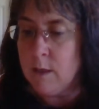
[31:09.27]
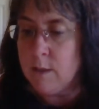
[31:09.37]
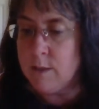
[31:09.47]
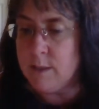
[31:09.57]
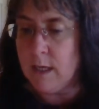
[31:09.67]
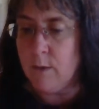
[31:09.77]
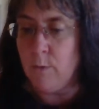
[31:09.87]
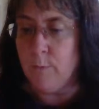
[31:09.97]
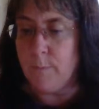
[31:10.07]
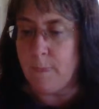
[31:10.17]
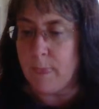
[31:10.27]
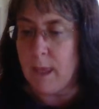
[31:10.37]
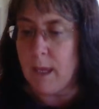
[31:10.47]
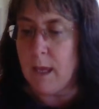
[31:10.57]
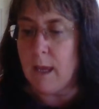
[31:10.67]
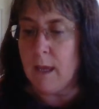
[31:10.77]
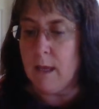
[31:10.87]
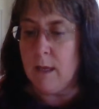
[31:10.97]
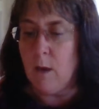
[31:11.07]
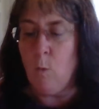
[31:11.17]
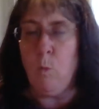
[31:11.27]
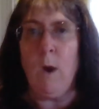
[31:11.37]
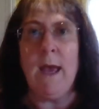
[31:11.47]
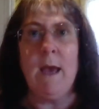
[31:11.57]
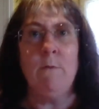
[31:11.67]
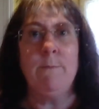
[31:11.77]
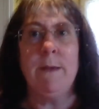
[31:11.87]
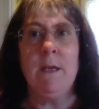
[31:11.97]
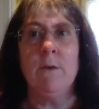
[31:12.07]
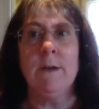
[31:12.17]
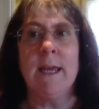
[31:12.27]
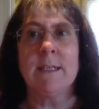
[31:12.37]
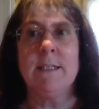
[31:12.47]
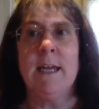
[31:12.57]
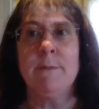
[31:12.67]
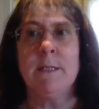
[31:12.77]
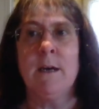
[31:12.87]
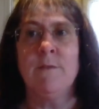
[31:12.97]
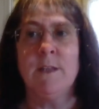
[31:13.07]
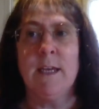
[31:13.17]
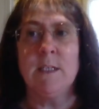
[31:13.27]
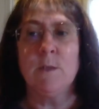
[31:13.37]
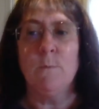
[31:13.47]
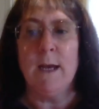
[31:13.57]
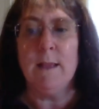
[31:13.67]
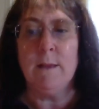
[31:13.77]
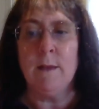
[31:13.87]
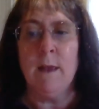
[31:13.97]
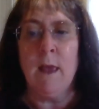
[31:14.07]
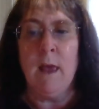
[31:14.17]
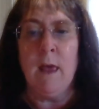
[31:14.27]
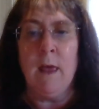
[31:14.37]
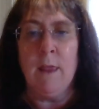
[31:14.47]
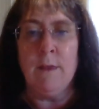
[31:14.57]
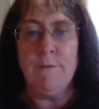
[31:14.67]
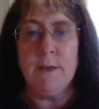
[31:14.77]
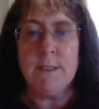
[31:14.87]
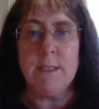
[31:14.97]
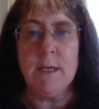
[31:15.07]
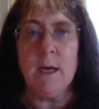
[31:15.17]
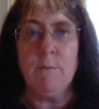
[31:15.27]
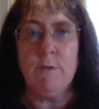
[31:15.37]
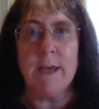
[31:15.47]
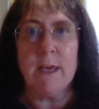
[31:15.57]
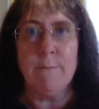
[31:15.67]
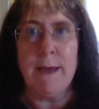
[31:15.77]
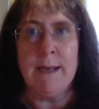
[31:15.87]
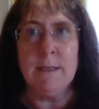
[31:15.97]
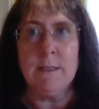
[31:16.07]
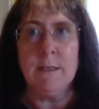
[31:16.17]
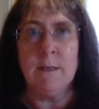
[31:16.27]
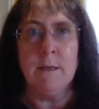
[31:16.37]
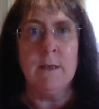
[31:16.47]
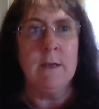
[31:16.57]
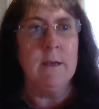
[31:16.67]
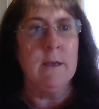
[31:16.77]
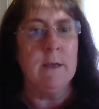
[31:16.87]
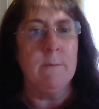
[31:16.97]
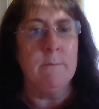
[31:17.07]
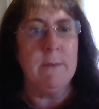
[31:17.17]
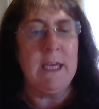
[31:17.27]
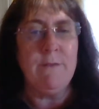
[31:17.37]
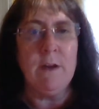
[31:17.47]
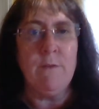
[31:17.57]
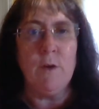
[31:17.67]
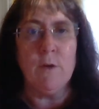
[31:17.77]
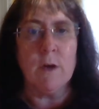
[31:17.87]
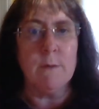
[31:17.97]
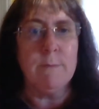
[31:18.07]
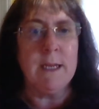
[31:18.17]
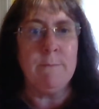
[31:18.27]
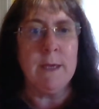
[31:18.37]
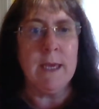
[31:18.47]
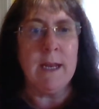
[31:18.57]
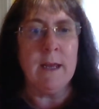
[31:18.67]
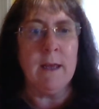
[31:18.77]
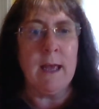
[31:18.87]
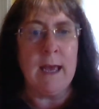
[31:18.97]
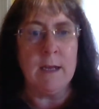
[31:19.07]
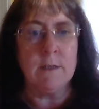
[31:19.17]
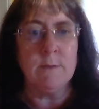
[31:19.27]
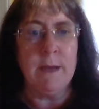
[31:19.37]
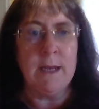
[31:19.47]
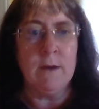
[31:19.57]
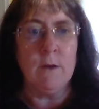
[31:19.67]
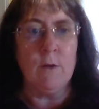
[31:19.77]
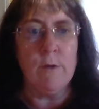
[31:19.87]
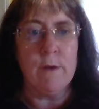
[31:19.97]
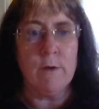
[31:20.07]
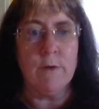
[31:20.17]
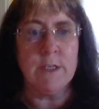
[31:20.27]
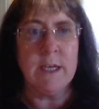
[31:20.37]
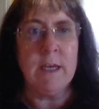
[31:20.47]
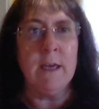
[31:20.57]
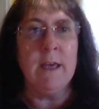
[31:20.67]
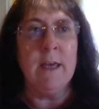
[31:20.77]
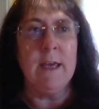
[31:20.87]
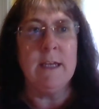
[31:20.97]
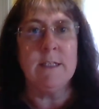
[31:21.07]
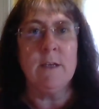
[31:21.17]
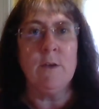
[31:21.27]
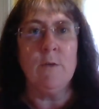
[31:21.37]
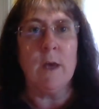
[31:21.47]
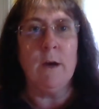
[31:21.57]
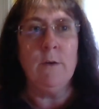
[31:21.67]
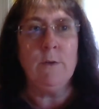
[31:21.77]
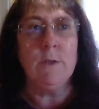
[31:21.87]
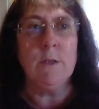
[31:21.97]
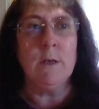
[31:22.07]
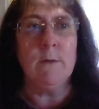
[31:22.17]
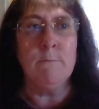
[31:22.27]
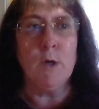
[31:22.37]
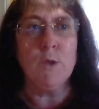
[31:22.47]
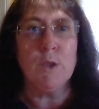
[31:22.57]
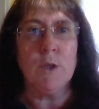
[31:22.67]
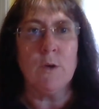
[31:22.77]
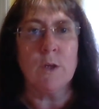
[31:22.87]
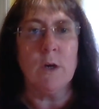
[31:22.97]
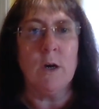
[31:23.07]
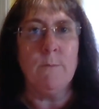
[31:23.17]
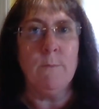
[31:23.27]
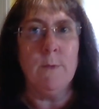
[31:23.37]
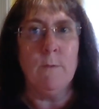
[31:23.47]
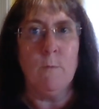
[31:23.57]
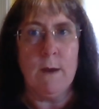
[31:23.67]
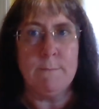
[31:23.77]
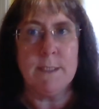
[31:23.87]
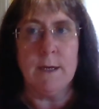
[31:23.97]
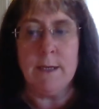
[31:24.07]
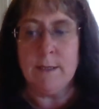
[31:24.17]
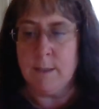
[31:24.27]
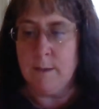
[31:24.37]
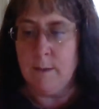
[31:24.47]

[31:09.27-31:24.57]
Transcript: So where would be your next steps after this? Well, the first thing I would recommend, even if you're a complete beginner at domain authority, is that you go to the moz.com website,